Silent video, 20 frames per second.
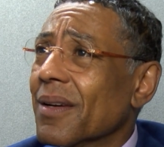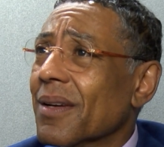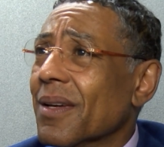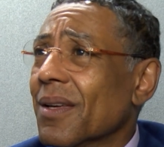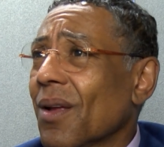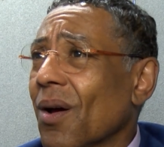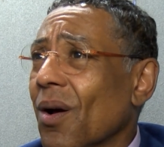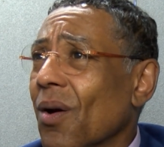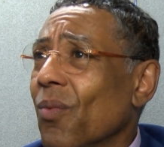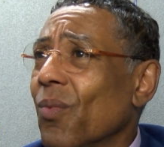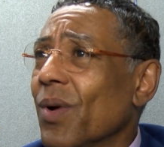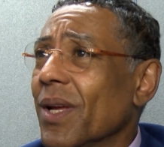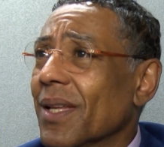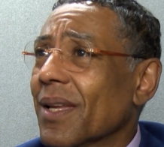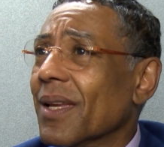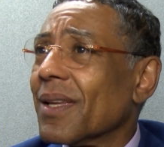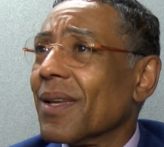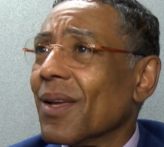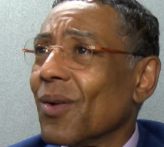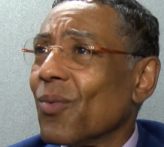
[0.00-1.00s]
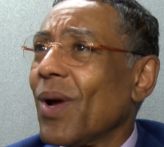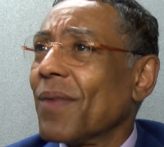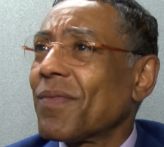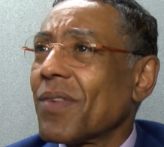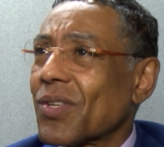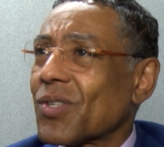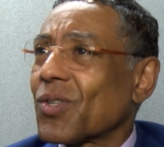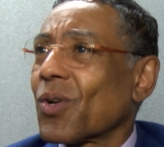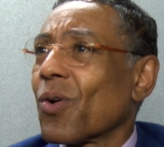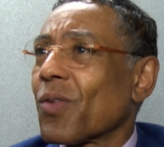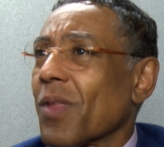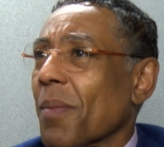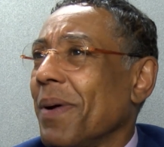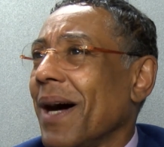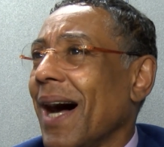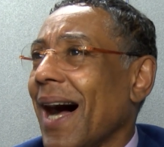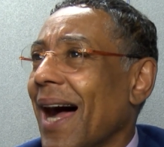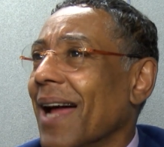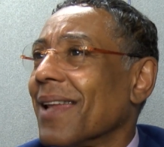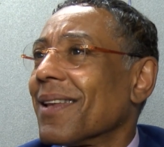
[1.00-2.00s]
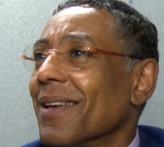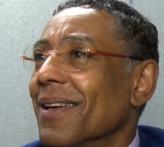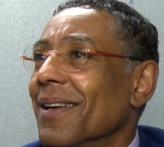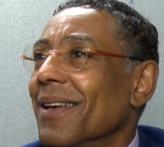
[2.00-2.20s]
You know, we you know, we have to stir the pot.